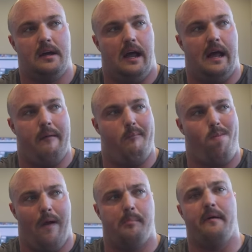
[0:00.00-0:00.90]
I
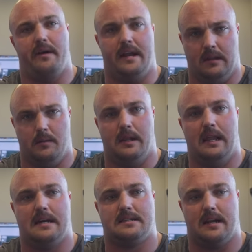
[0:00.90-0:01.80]
probably ate a little bit
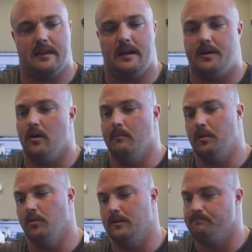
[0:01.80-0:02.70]
less today than I
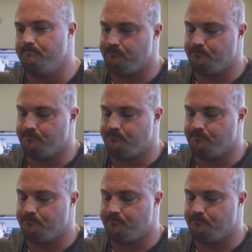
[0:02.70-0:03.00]
normally would.